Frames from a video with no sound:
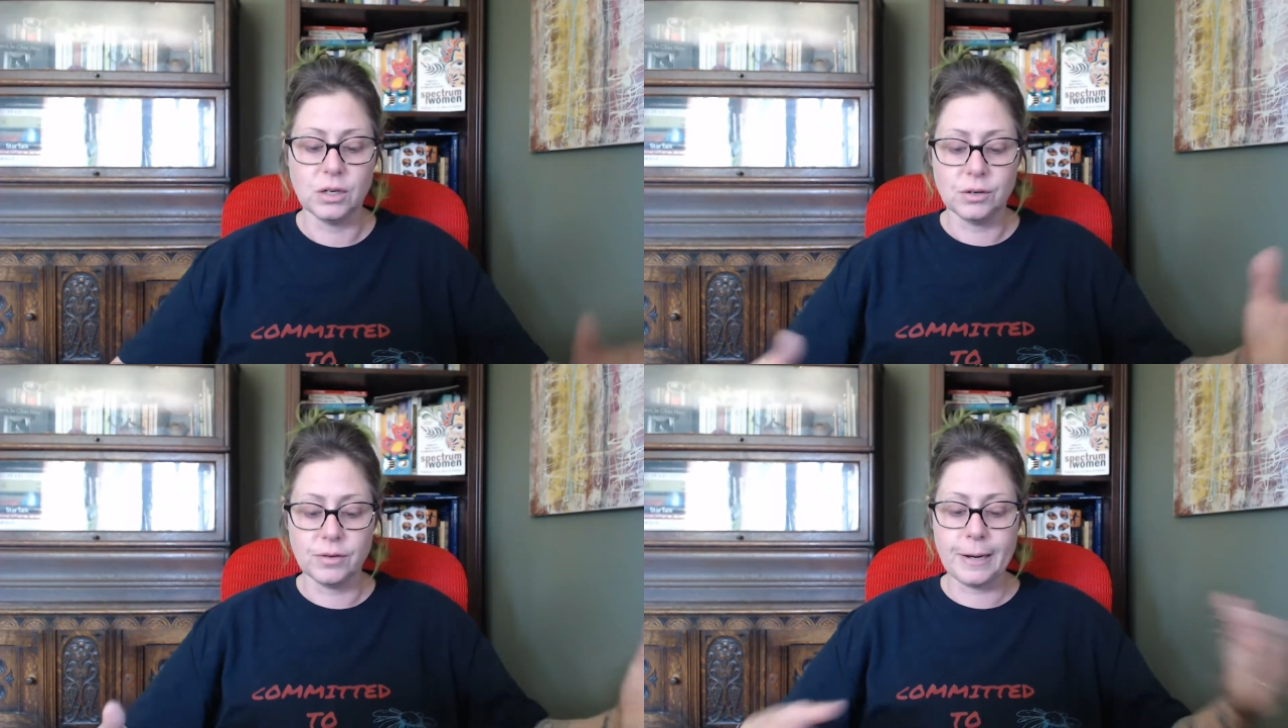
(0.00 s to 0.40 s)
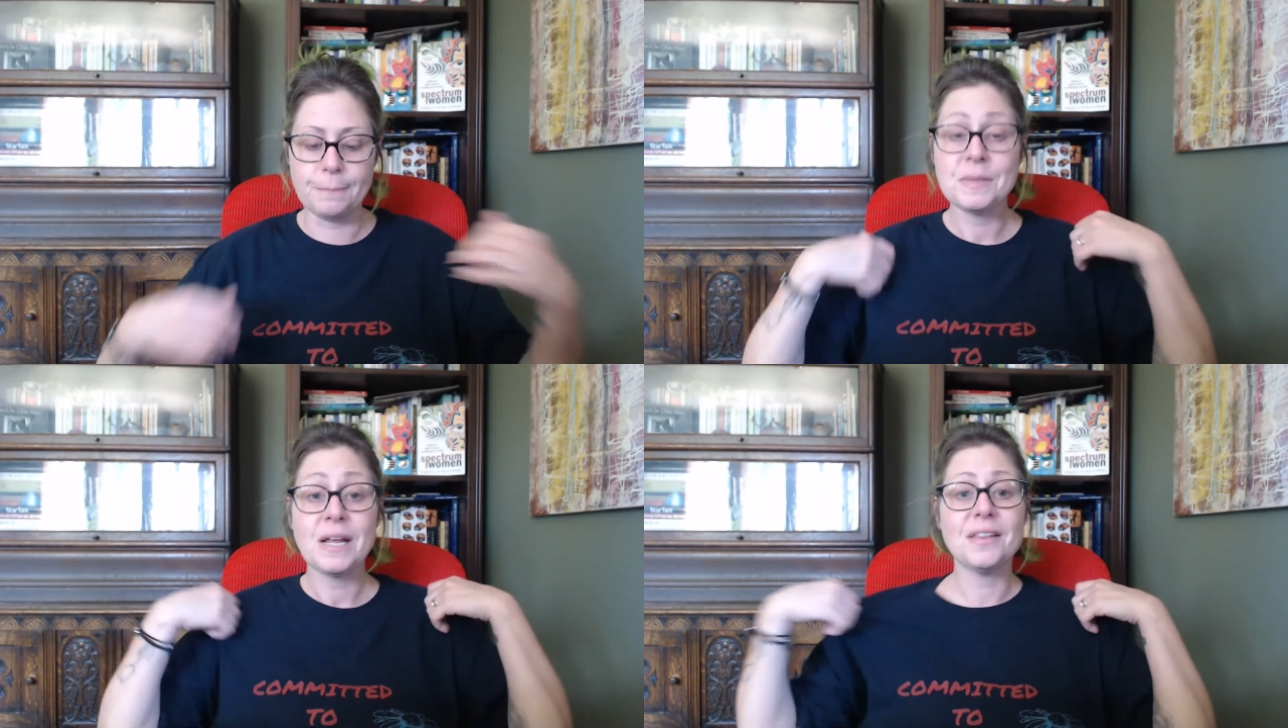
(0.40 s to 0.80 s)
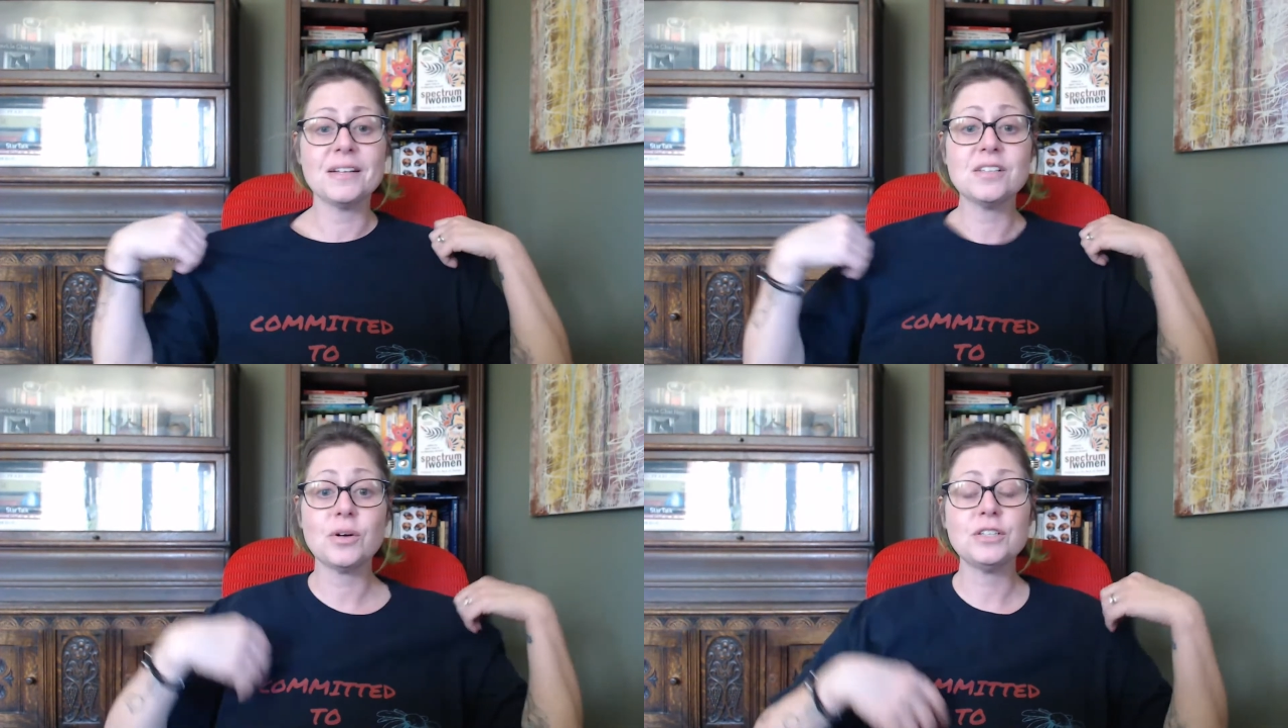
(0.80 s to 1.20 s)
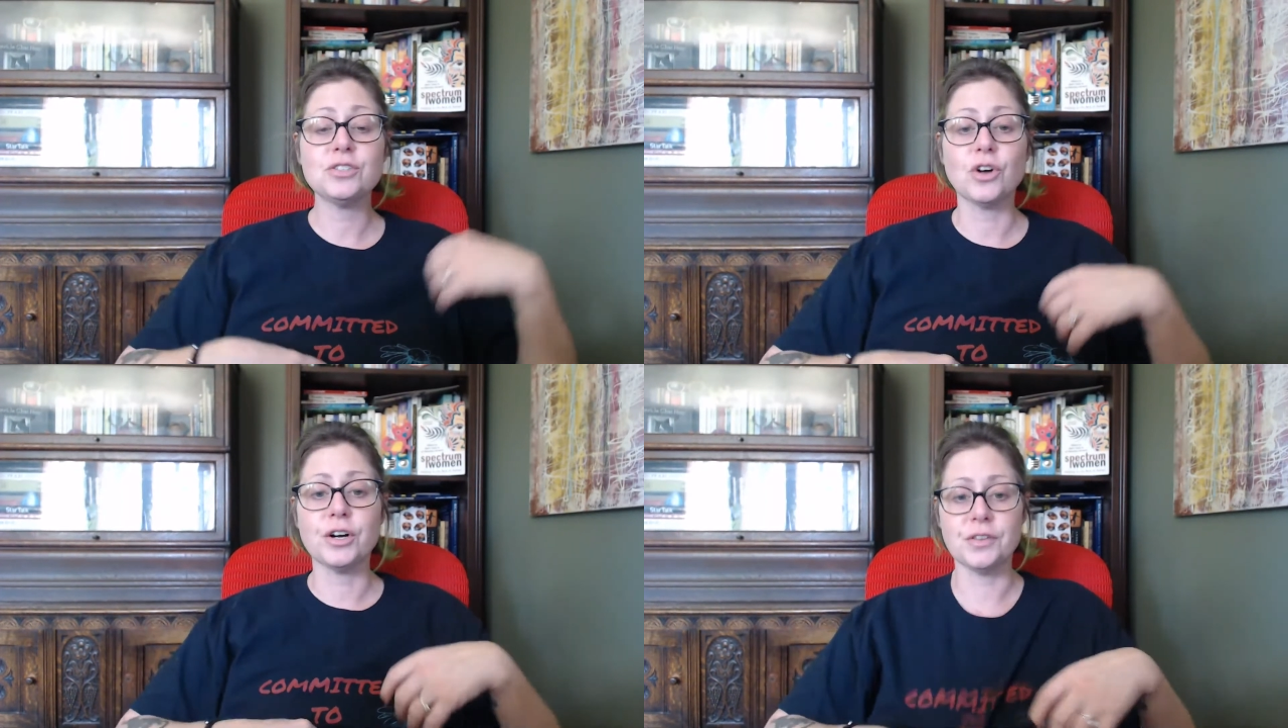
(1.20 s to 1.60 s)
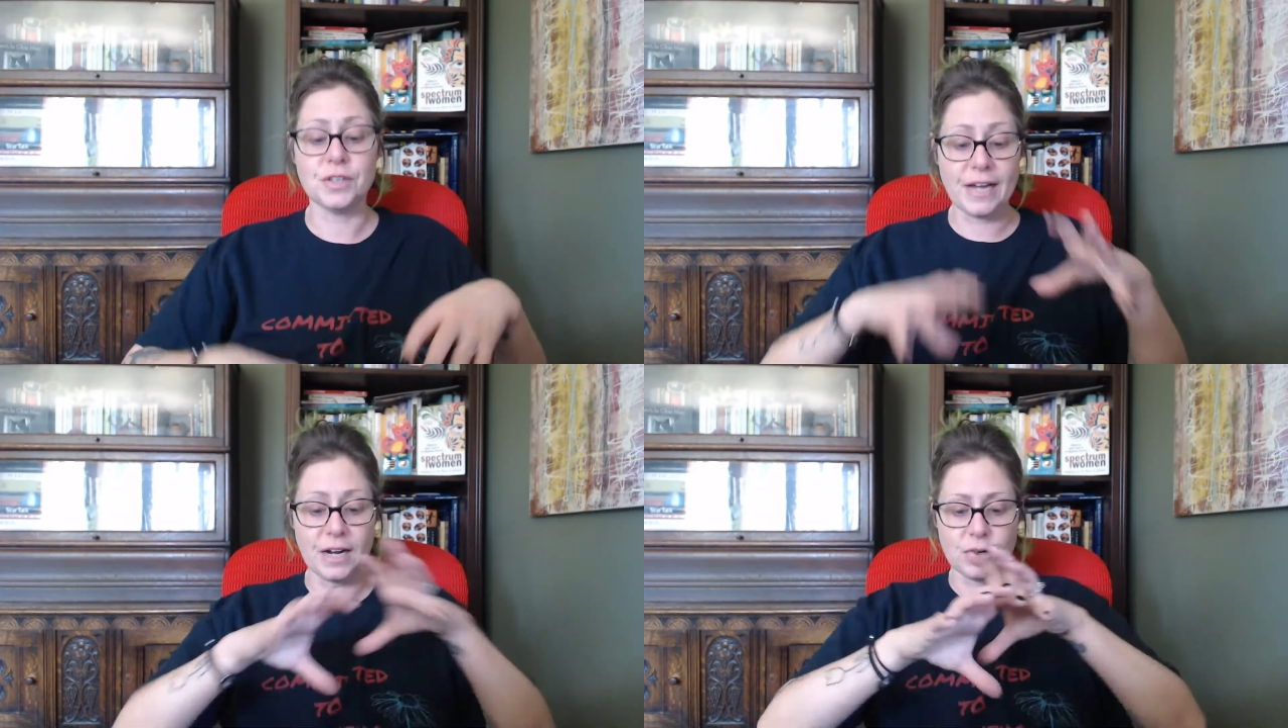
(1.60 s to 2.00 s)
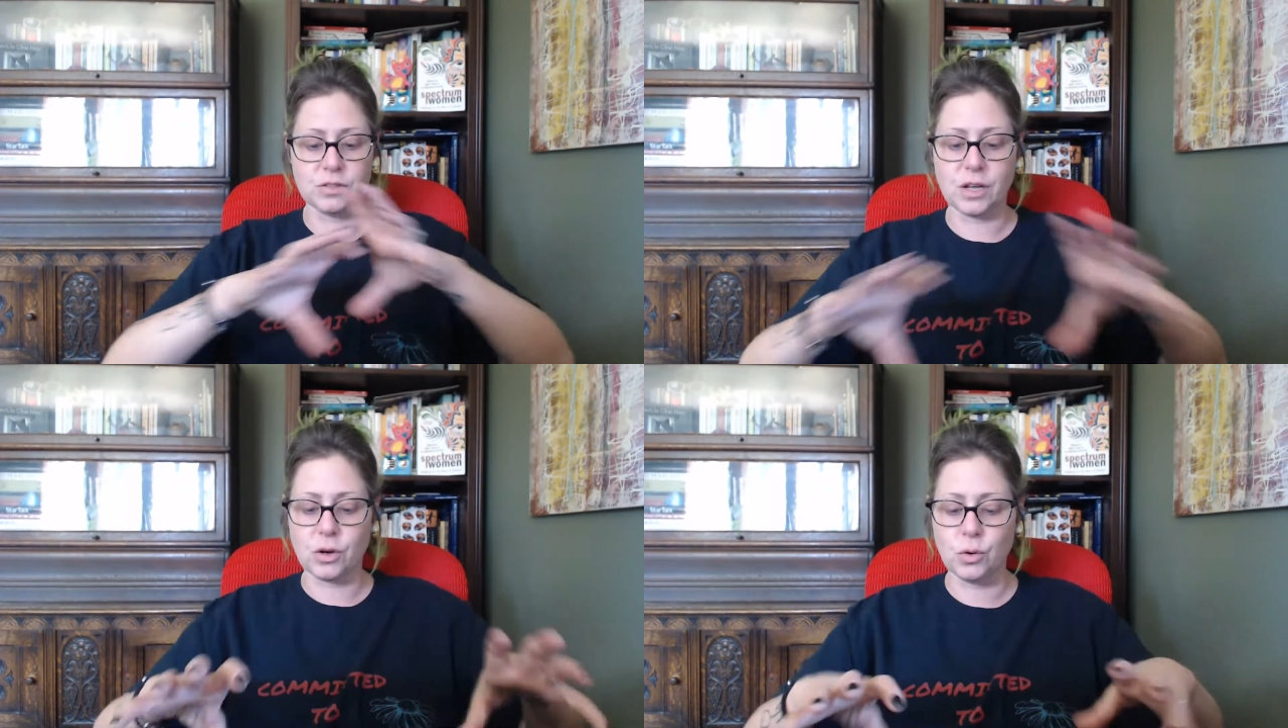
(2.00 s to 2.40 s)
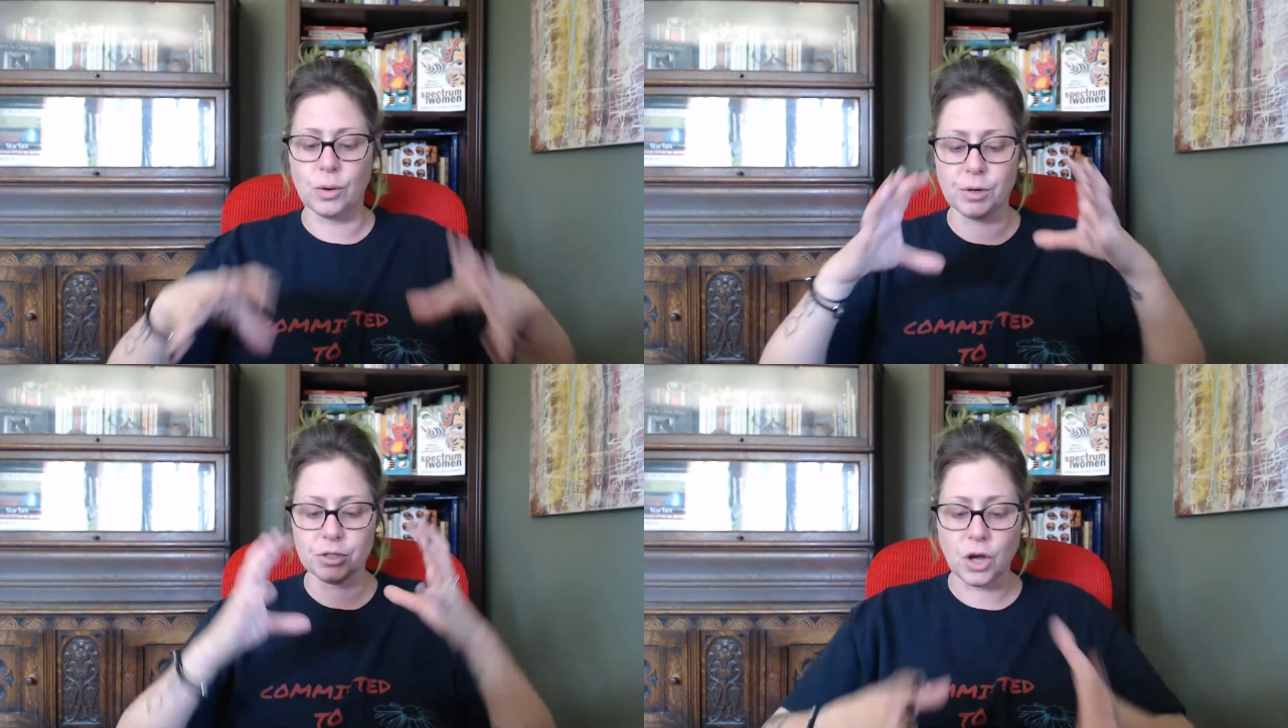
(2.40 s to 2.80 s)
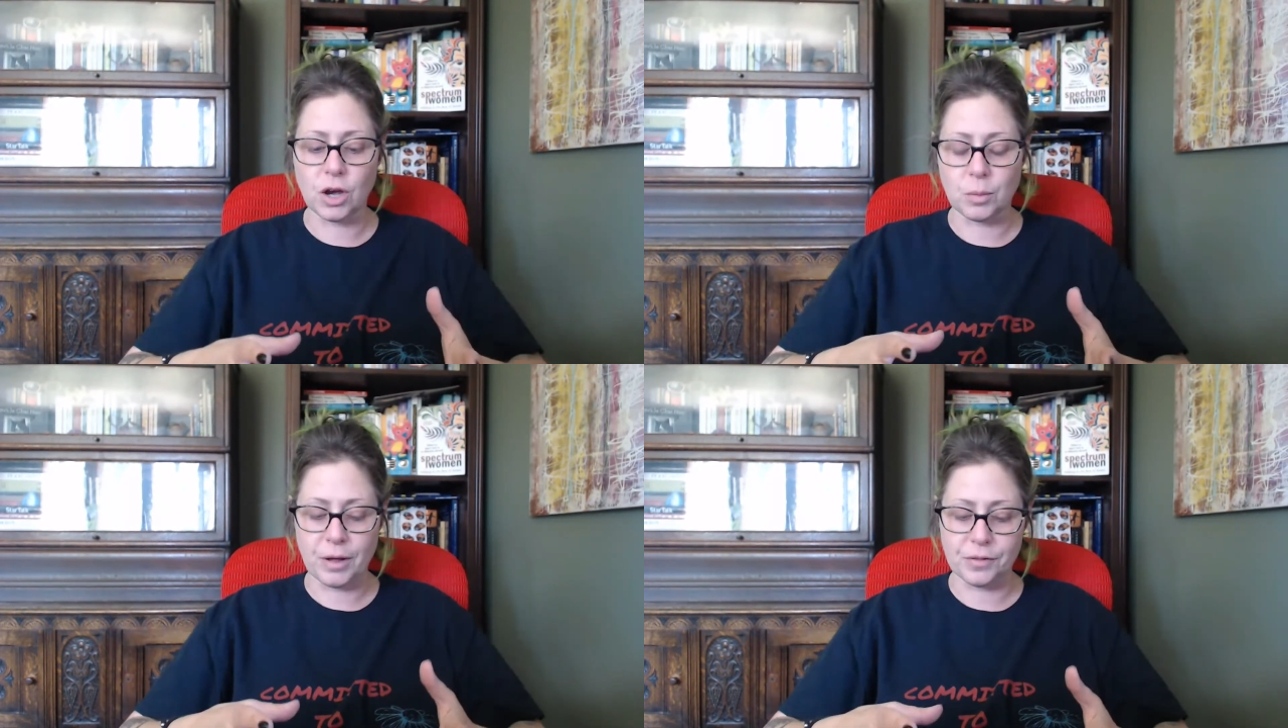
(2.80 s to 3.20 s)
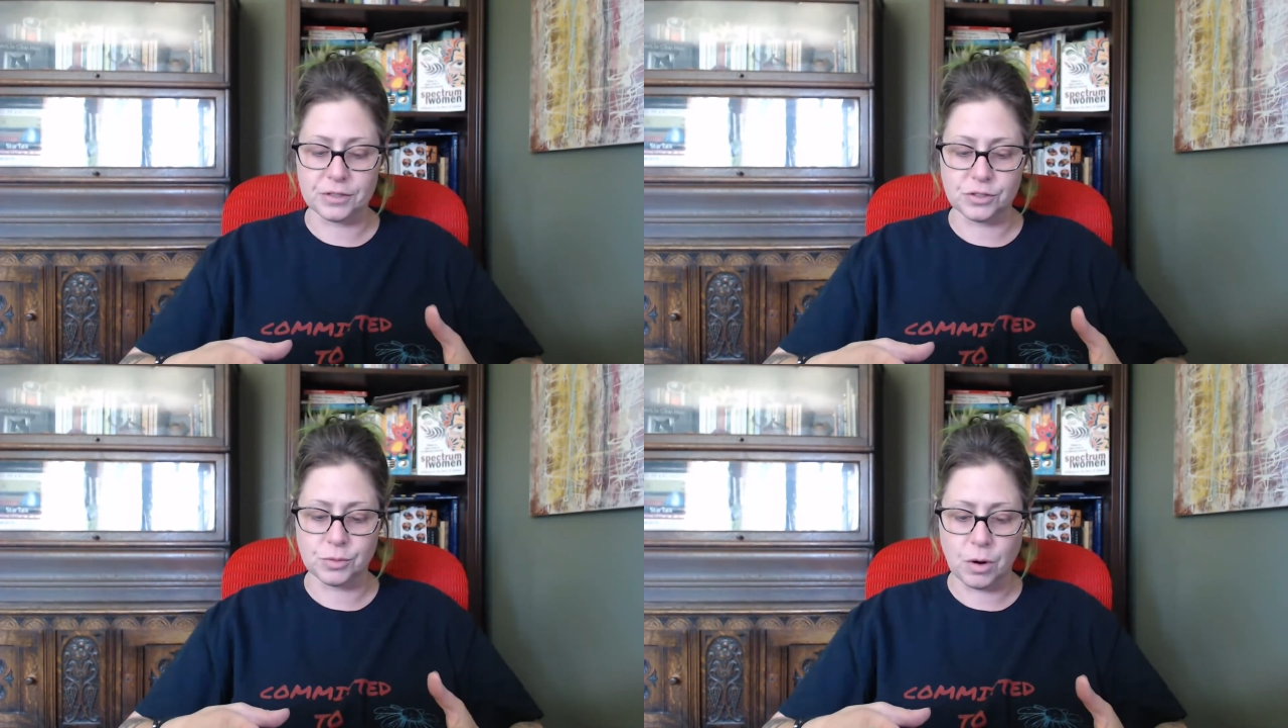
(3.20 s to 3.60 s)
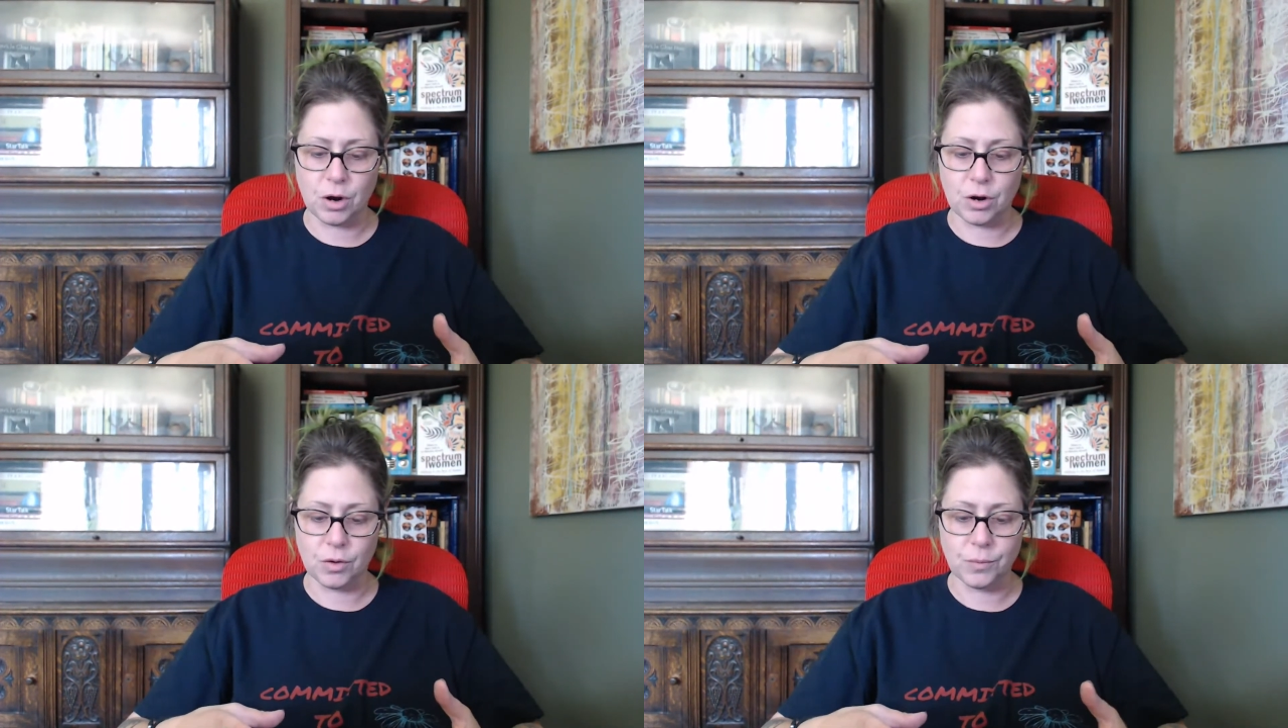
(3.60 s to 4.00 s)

Right. And that's how I started the day. And I was like, oh, I'm going to talk about this tomorrow.